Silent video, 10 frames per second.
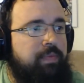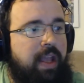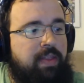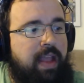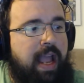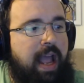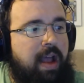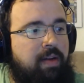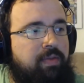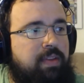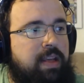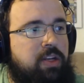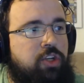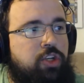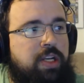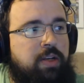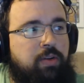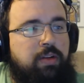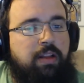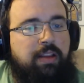Then they have the
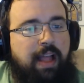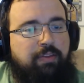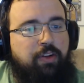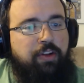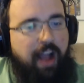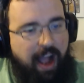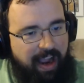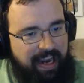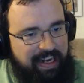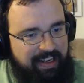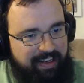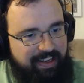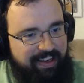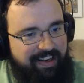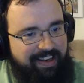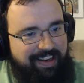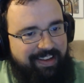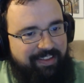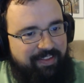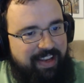Shield Level 9
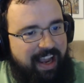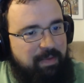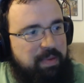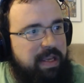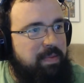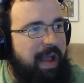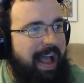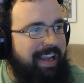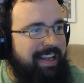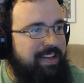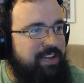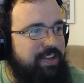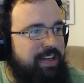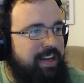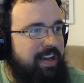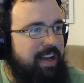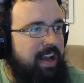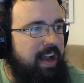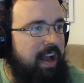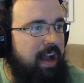VIP package,
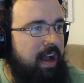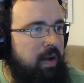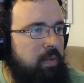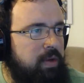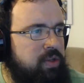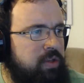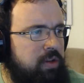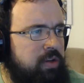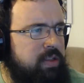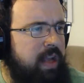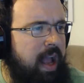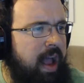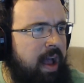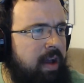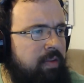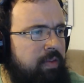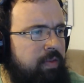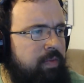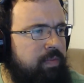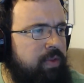which looks to have
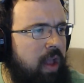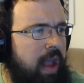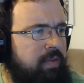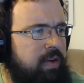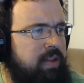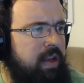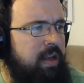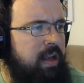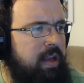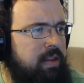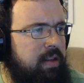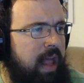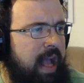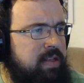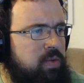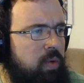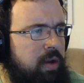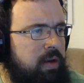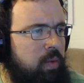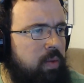everything in the last
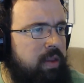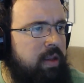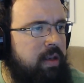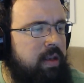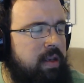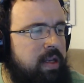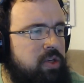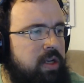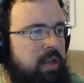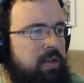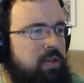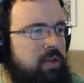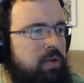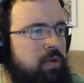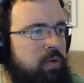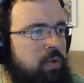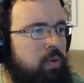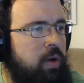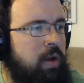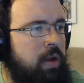one, with addition to